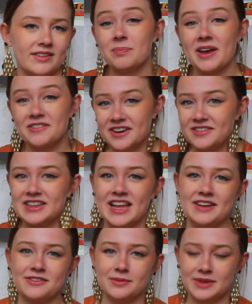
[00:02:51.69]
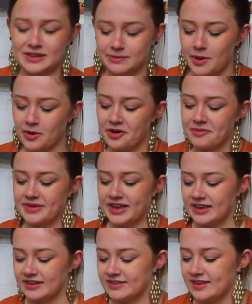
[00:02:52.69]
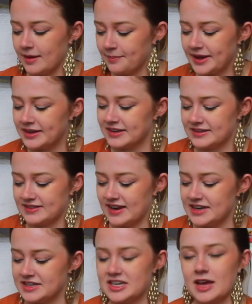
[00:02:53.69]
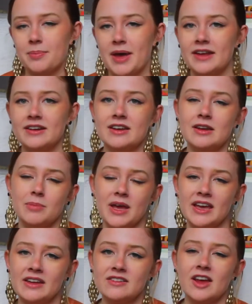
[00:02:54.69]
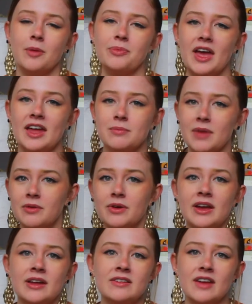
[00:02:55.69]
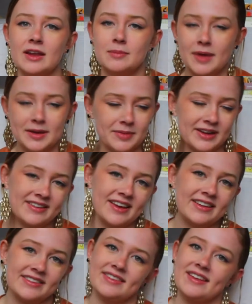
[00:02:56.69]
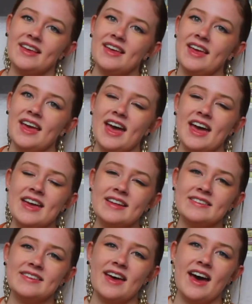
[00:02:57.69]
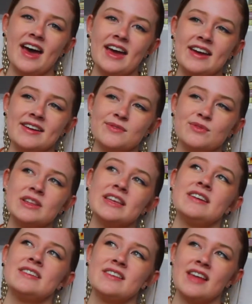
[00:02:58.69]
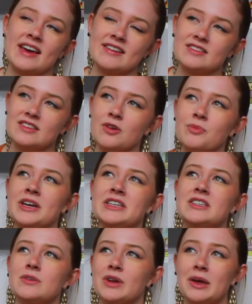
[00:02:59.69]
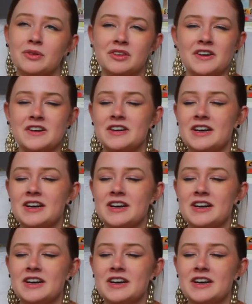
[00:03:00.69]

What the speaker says: My favorite line from this poem is, "A mic, a stage, a pen and a page helped end my rage and mend my days." And I related to that so much when I was younger.